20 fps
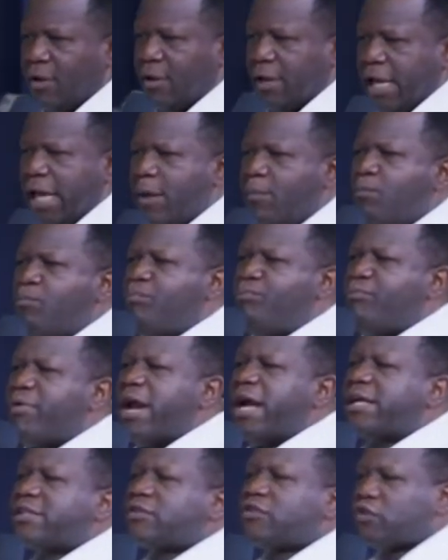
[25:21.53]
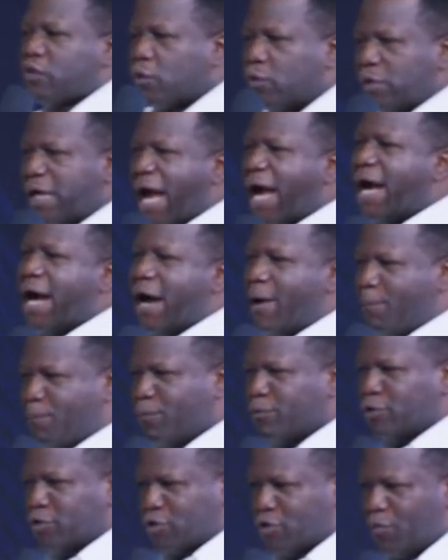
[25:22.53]
a breakthrough now
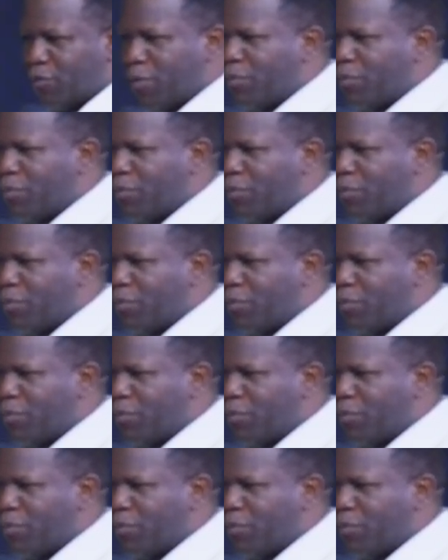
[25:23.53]
happened to me,